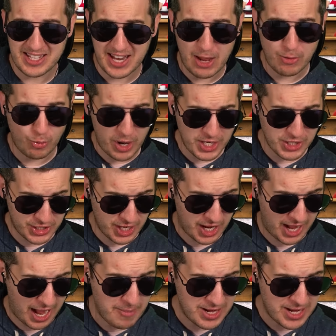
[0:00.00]
did I win?
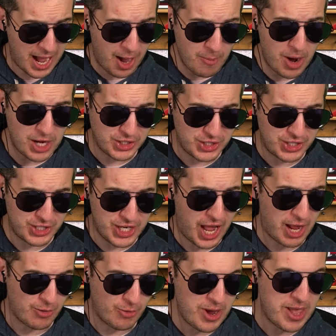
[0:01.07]
How much did I